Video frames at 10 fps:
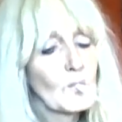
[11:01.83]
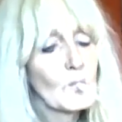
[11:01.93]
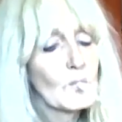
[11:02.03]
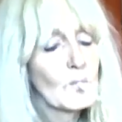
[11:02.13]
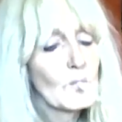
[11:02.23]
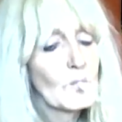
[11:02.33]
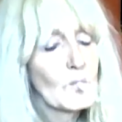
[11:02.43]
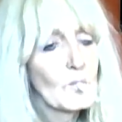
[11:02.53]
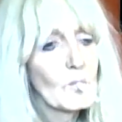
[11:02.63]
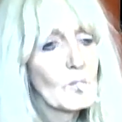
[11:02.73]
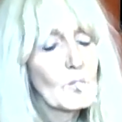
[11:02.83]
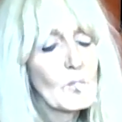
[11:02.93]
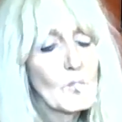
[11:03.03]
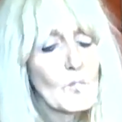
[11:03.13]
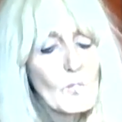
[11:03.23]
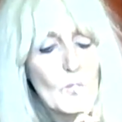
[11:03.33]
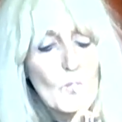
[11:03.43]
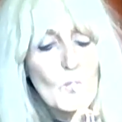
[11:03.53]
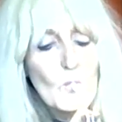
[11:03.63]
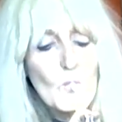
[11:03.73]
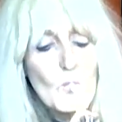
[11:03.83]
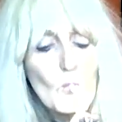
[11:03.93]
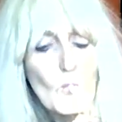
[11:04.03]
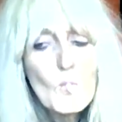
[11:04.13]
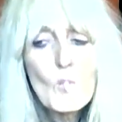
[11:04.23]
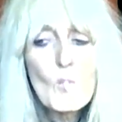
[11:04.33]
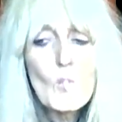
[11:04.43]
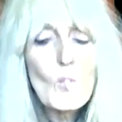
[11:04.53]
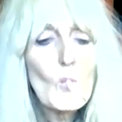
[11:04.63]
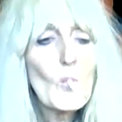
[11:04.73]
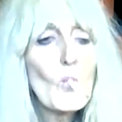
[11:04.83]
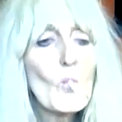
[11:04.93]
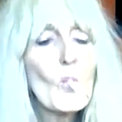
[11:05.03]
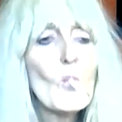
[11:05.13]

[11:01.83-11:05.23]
Nothing is said.